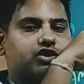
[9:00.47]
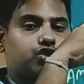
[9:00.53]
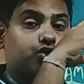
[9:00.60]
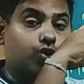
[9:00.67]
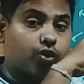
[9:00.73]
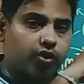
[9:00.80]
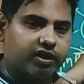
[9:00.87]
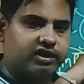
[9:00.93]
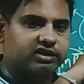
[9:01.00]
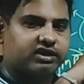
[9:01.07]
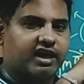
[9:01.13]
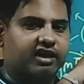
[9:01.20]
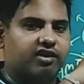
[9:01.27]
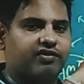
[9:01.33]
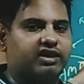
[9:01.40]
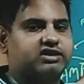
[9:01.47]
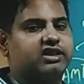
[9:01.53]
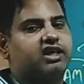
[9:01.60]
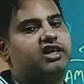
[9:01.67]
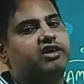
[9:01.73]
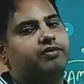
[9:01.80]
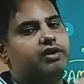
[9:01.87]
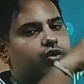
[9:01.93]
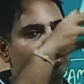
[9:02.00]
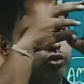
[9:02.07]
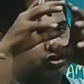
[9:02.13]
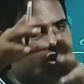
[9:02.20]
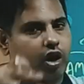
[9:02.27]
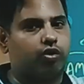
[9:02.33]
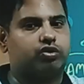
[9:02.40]
stored inside the vesicle, it will
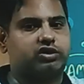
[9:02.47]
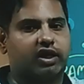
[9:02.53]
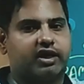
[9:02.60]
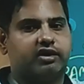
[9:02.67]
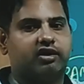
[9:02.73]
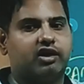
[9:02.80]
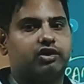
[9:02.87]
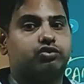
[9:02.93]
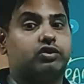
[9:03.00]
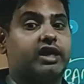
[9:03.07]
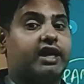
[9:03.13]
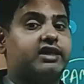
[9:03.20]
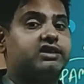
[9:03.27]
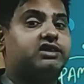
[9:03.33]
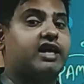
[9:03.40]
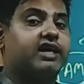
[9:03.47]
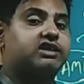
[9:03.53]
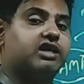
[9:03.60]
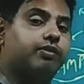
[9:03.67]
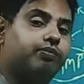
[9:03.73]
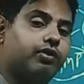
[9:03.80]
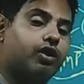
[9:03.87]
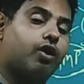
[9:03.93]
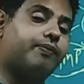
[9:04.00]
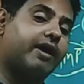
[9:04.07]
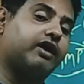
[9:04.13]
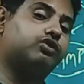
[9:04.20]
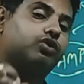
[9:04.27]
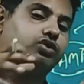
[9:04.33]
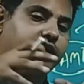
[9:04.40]
goes outside. So that is the example of
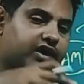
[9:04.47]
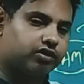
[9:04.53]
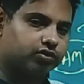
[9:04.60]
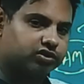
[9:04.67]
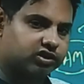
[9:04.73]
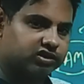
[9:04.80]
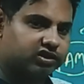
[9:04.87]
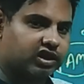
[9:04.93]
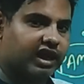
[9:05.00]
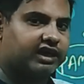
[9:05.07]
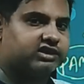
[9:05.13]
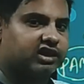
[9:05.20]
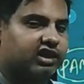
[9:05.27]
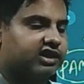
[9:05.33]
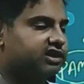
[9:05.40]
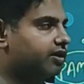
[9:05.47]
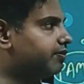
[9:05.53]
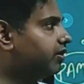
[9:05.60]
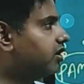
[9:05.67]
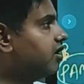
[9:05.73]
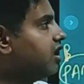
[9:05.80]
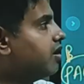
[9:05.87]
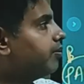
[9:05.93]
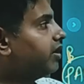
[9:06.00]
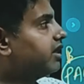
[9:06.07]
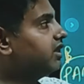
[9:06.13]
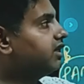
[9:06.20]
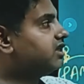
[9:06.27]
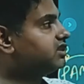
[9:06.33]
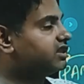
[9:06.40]
exocytosis, classical example. But
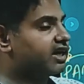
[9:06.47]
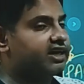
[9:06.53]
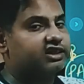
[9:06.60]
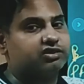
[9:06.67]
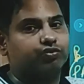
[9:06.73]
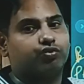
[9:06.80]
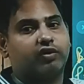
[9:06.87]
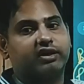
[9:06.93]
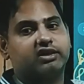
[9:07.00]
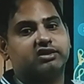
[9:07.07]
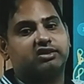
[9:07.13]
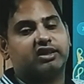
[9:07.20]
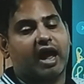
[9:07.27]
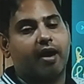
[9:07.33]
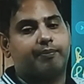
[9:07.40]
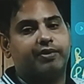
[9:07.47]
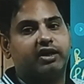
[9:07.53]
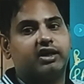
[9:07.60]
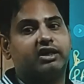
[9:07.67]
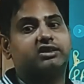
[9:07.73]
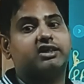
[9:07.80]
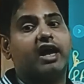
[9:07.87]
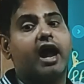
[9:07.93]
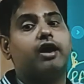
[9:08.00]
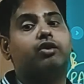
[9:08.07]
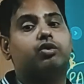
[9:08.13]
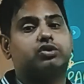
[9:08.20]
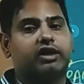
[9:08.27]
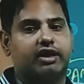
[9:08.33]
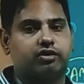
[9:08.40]
in this case, what is happening? It's a
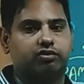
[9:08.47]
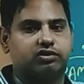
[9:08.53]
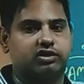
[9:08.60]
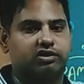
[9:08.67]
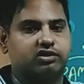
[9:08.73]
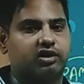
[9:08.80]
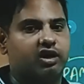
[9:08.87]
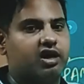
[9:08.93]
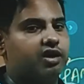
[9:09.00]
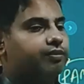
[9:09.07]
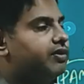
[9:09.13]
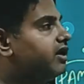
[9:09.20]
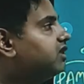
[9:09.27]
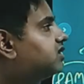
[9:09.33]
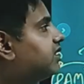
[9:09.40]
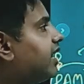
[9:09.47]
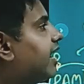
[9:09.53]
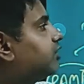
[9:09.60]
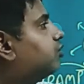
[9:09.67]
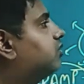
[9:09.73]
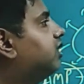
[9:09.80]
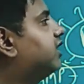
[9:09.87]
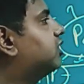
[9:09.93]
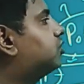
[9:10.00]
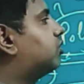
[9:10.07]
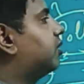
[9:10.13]
endocytosis. Means the exogenous